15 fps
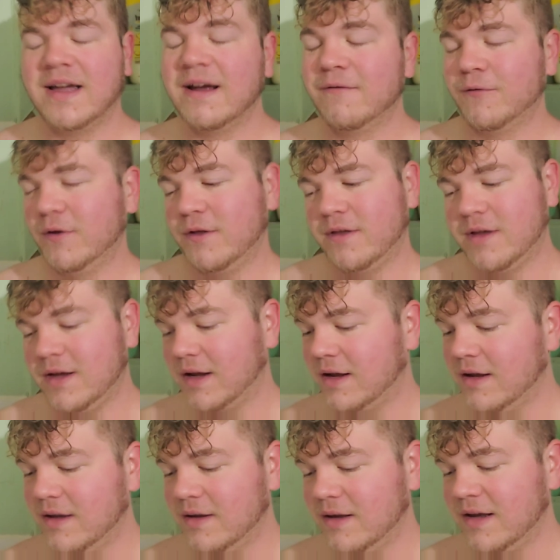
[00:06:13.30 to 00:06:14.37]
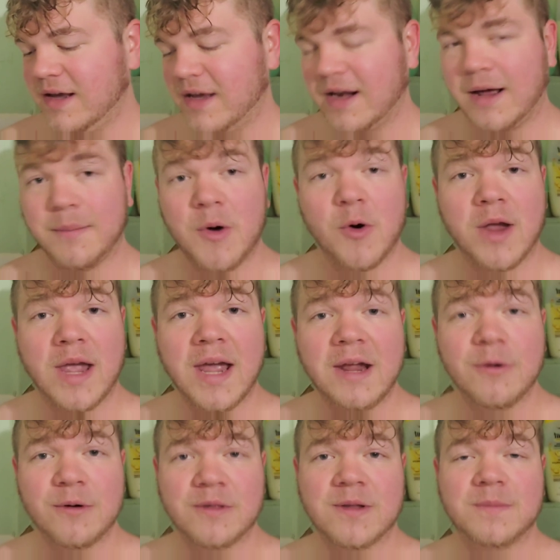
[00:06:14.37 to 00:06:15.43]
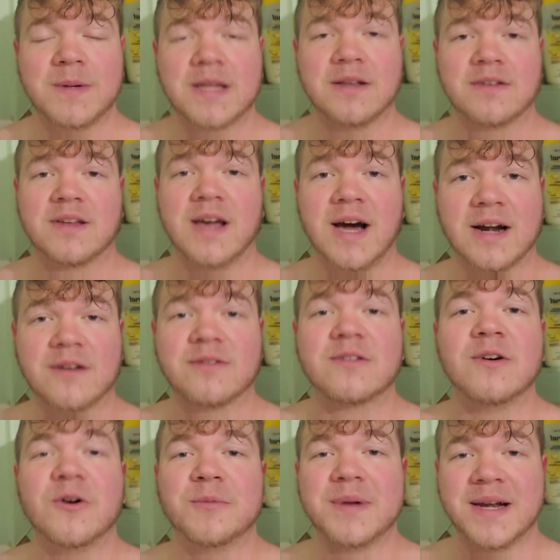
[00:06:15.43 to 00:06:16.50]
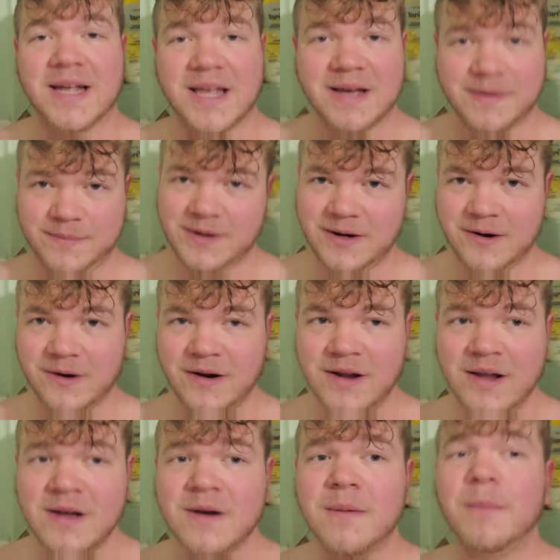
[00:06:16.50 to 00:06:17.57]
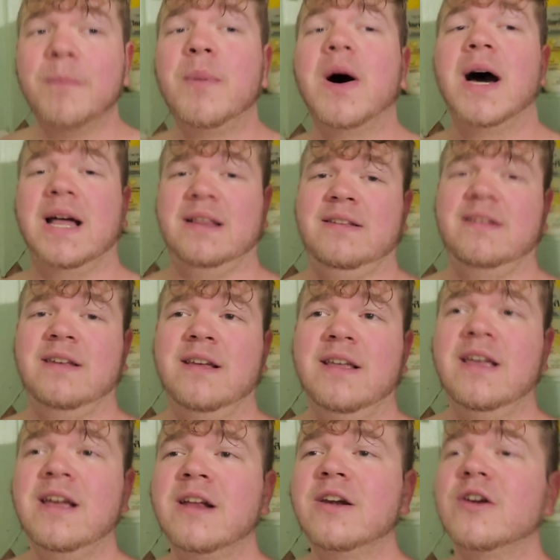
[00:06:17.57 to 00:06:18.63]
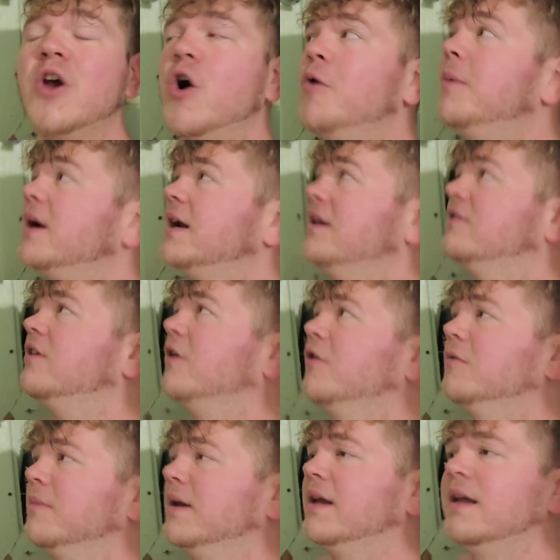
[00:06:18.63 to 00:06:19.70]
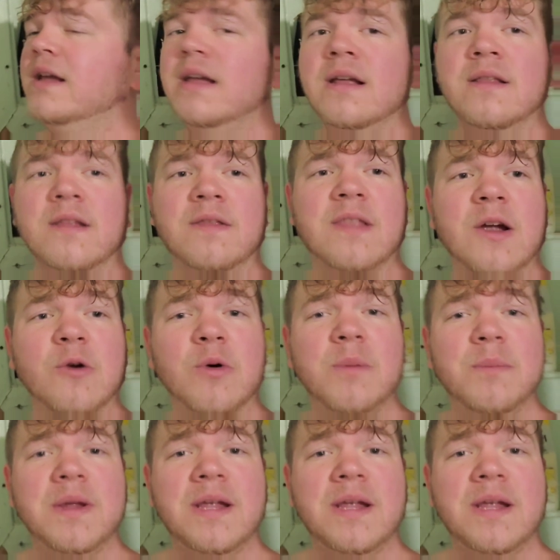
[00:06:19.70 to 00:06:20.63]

everything. And I'm okay with it because God has told me to come here. But nobody told me that there would